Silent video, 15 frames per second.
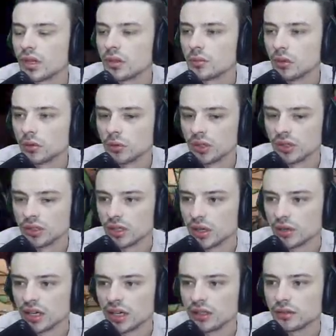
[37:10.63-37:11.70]
More wood. All
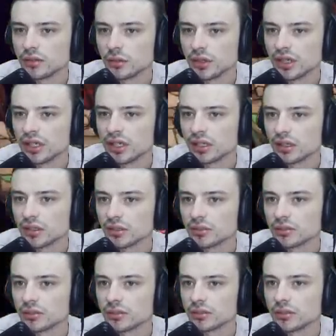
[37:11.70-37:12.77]
right. Wait, hang on.
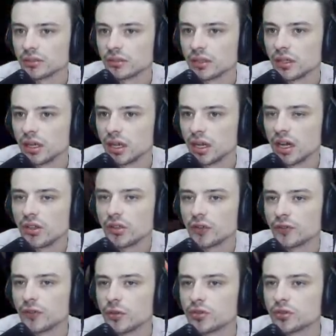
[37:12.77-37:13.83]
Uh, their
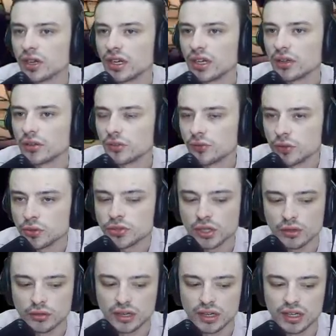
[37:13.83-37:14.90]
food's right now. Their food's good
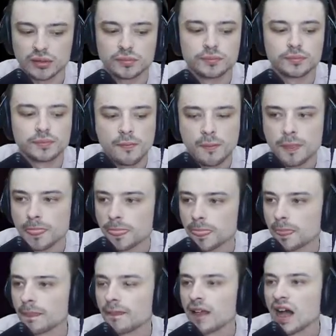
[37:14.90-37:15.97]
right now.
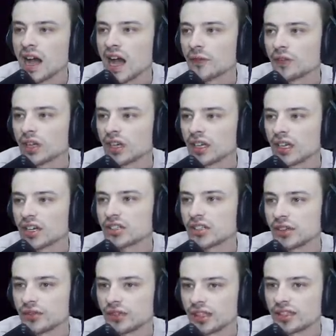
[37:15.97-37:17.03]
I forgot I actually
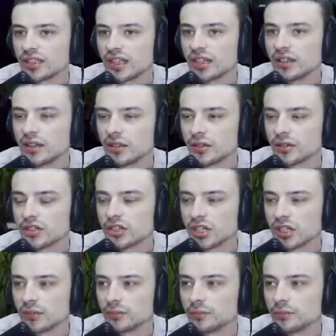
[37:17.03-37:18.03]
have to, like, tend to their shit.